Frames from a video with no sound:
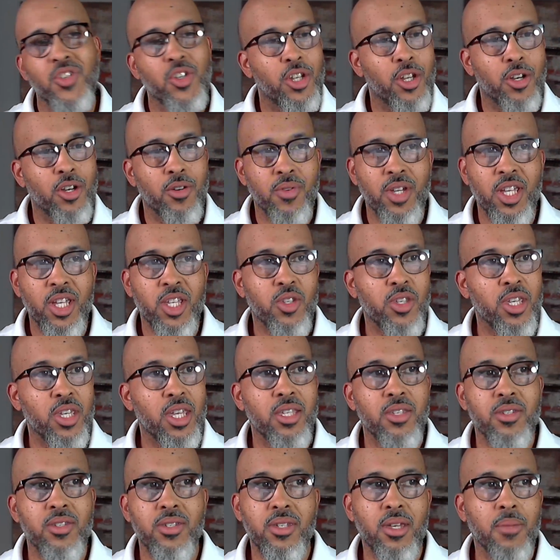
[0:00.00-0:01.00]

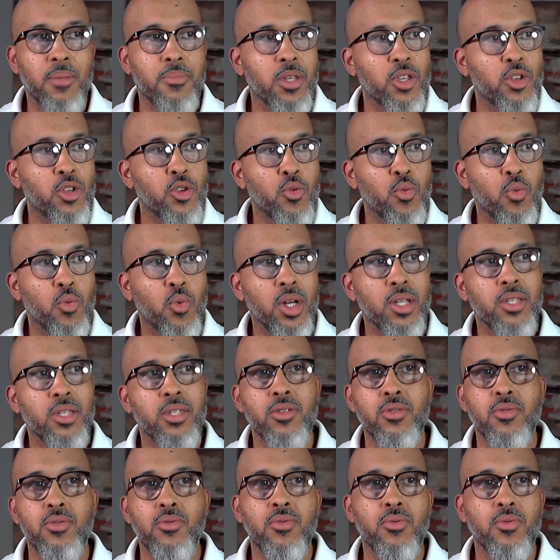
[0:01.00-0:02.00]
it's something you
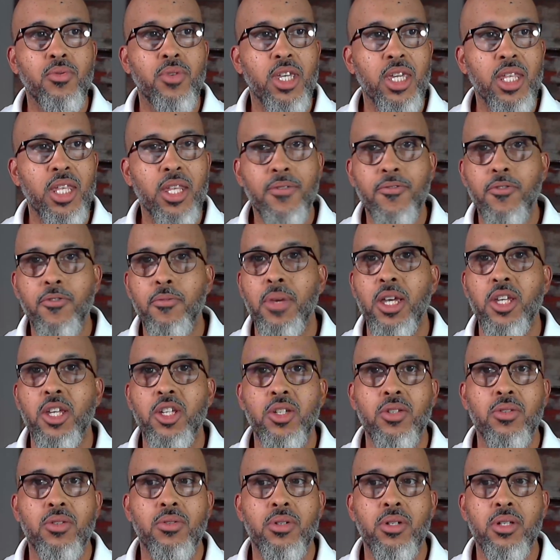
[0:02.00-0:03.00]
want to get
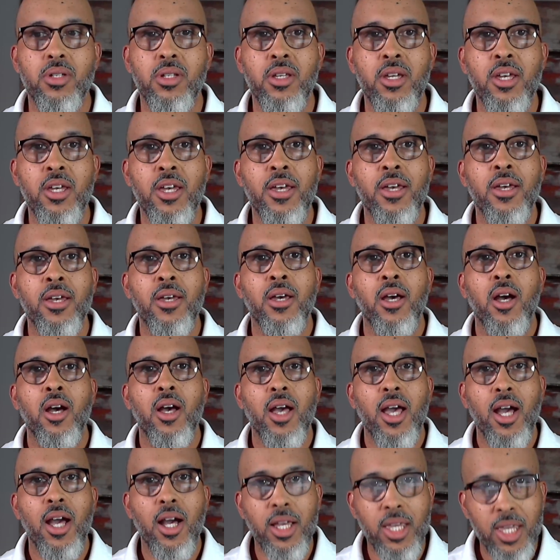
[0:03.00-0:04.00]
information on,
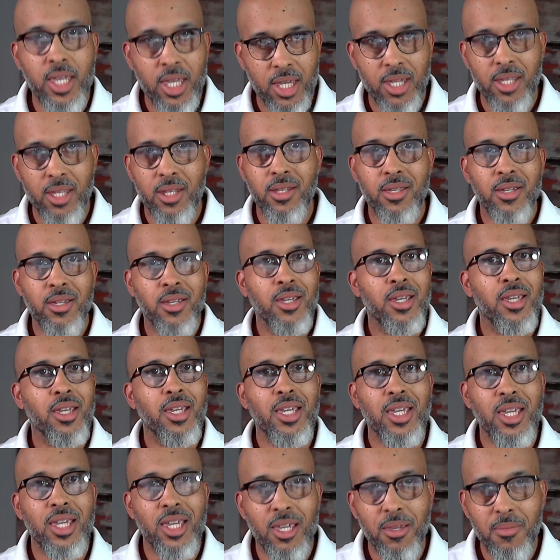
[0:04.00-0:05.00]
again,
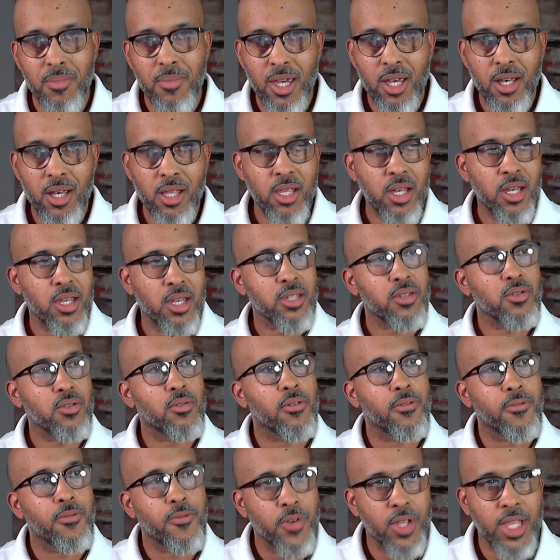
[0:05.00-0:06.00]
email us
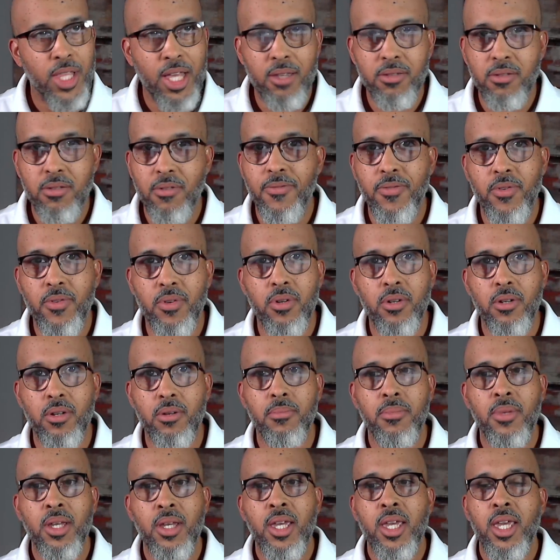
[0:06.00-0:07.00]
or fill out the
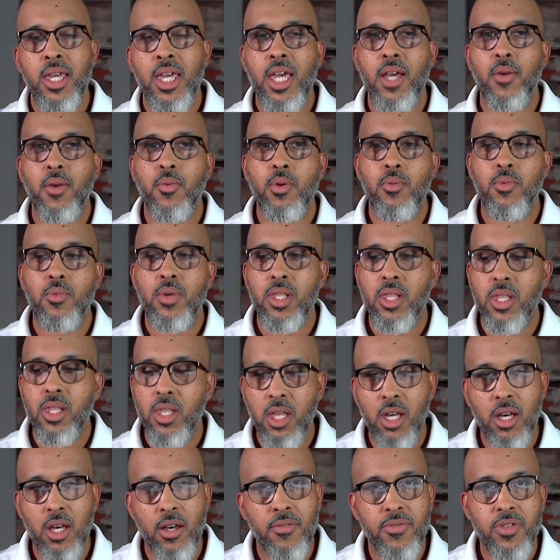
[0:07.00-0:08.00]
form, and we will
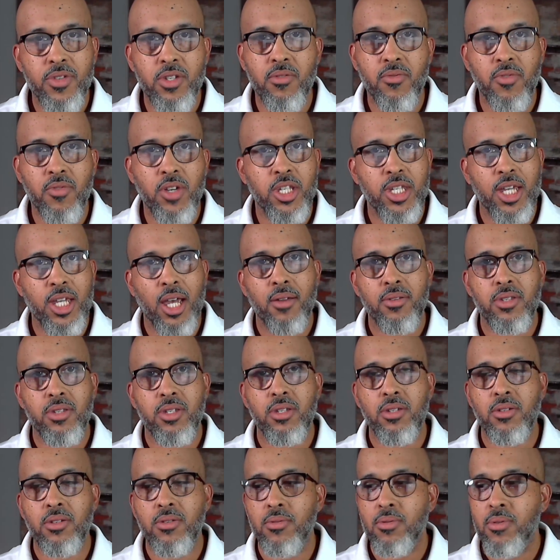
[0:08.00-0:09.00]
love to reach out
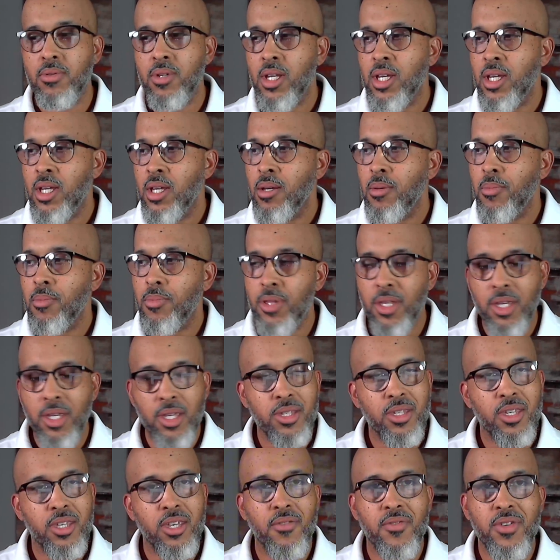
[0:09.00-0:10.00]
to you.
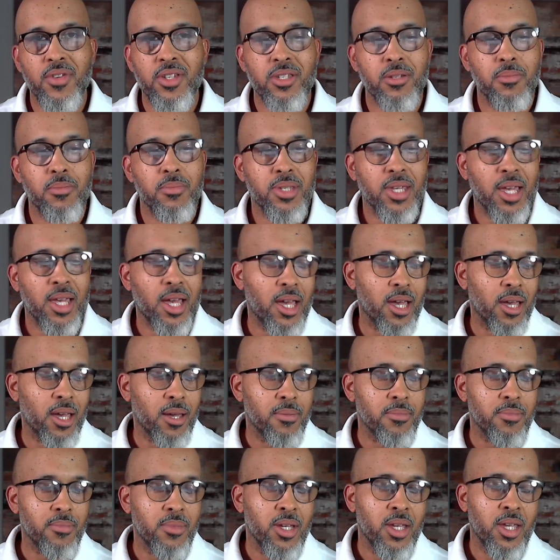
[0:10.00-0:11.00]
Please give us some
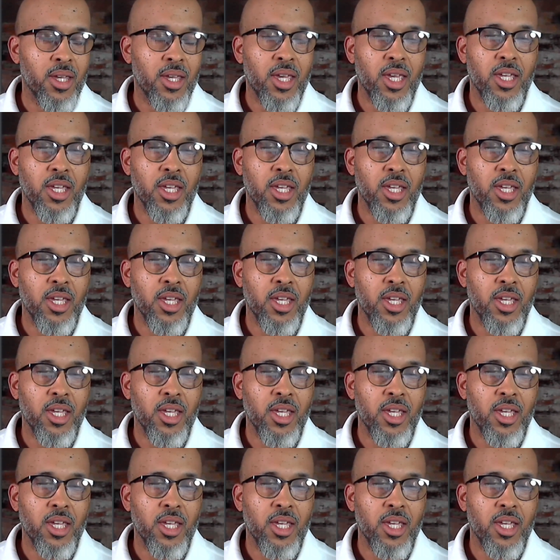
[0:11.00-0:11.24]
time,